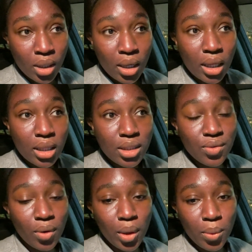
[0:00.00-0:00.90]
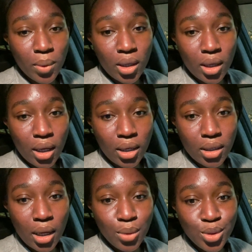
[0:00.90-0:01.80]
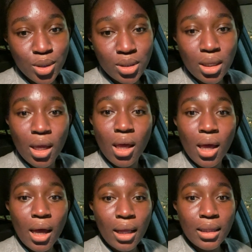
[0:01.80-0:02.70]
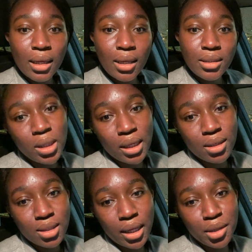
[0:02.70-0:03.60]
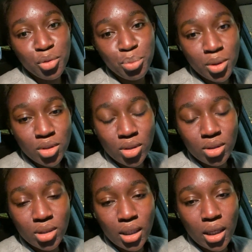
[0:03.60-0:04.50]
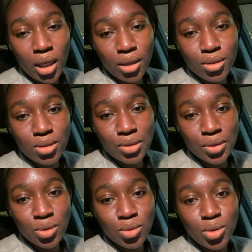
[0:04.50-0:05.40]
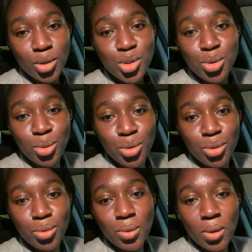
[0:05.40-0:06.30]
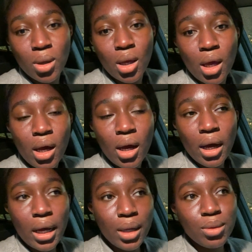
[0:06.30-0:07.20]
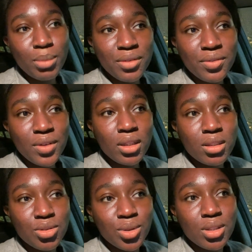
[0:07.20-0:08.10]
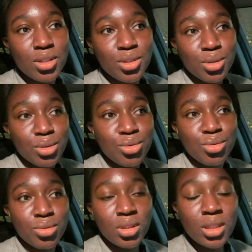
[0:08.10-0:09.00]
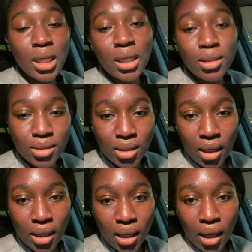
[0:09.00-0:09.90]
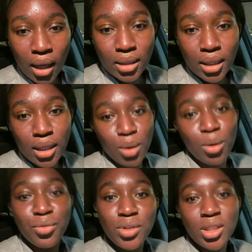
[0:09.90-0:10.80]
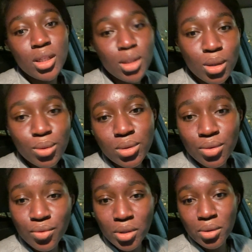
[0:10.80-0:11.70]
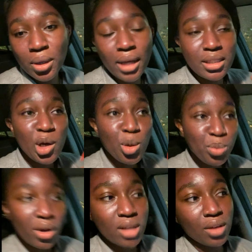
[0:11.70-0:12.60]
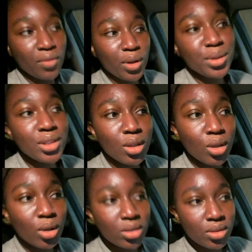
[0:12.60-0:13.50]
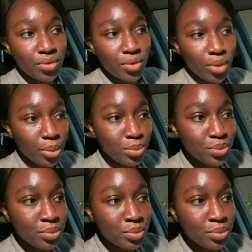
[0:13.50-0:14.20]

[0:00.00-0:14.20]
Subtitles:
at least for a week, and I will just attach like a slide of pictures at the end to just show you how my face transitioned through the days, and then I'll officially close the video. Guys, I hope you guys have learned a lot from